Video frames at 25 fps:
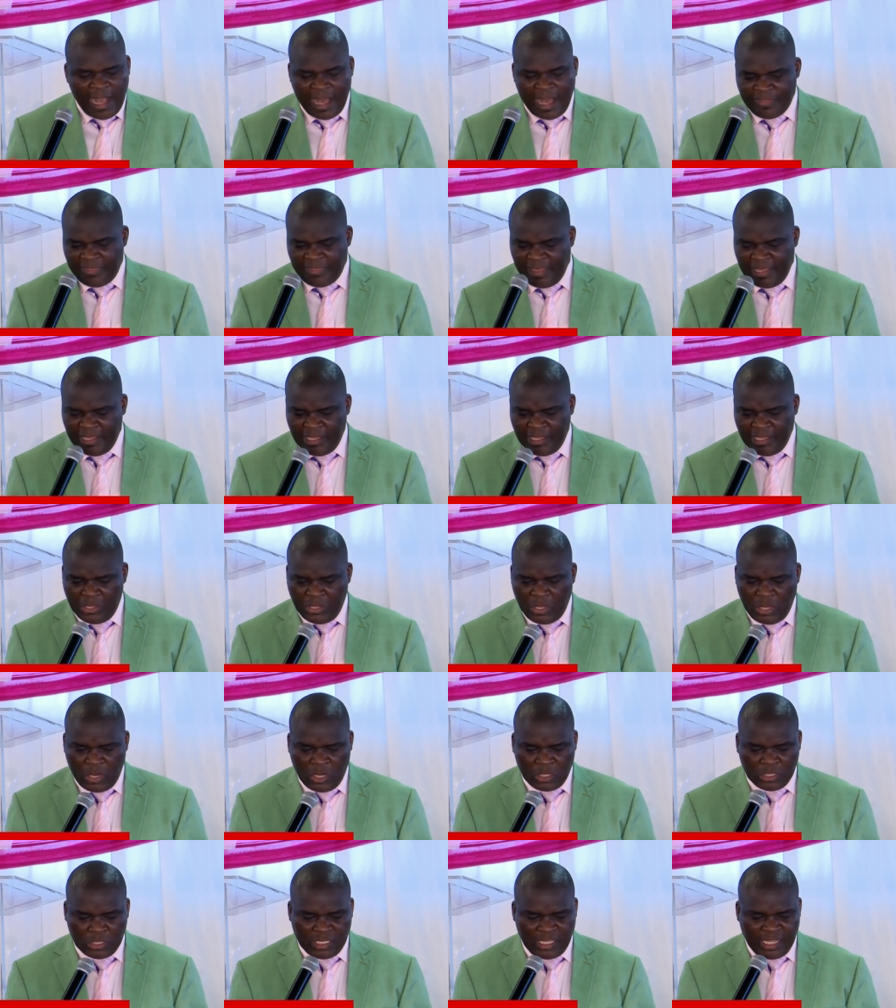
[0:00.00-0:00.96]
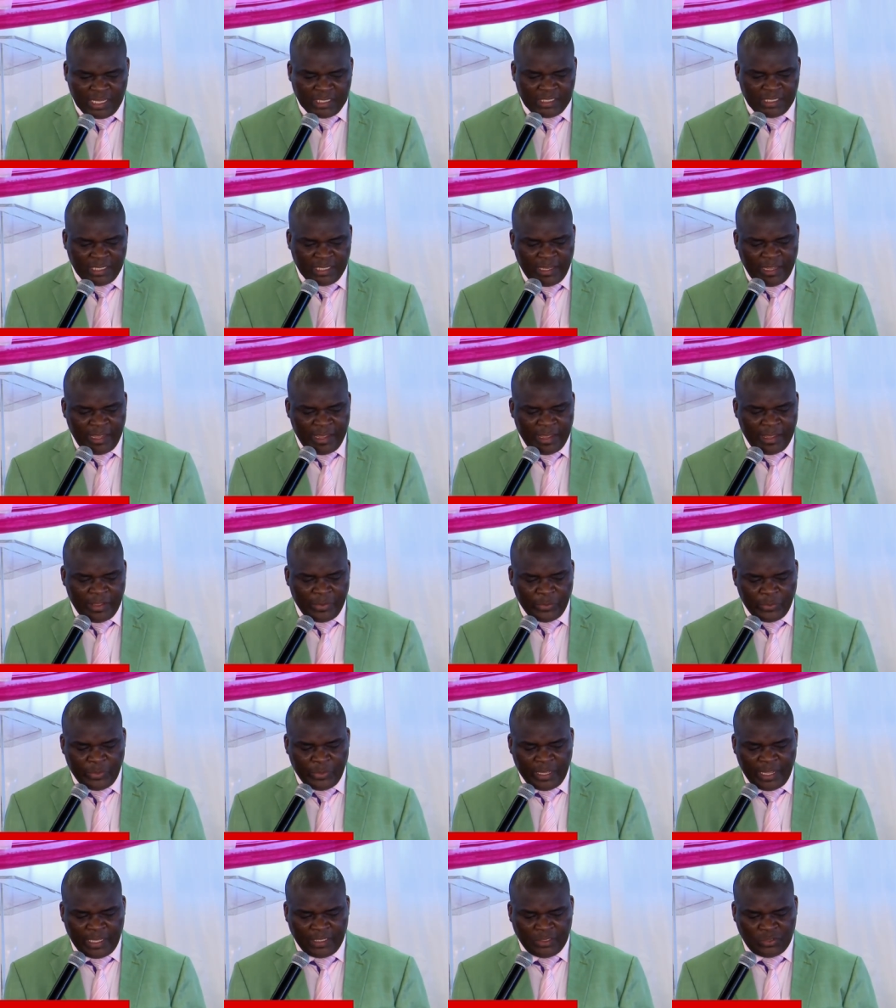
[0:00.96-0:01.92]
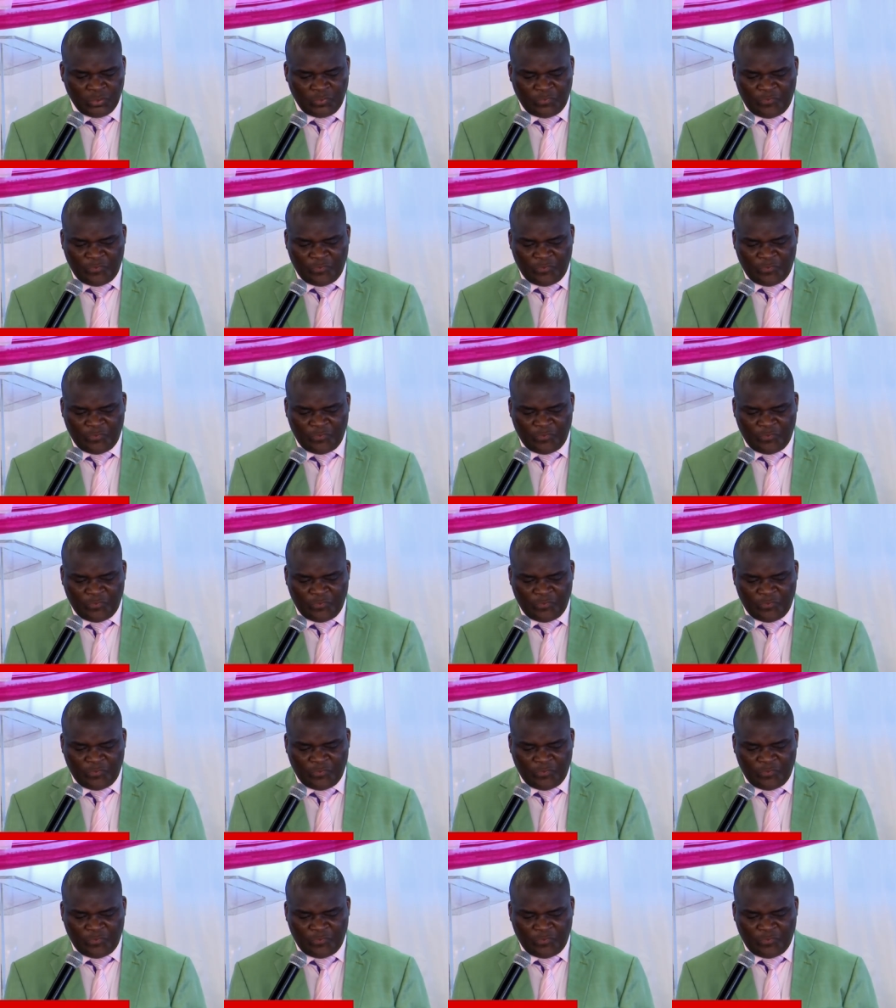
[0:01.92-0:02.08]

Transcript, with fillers: thank God that uh, we had to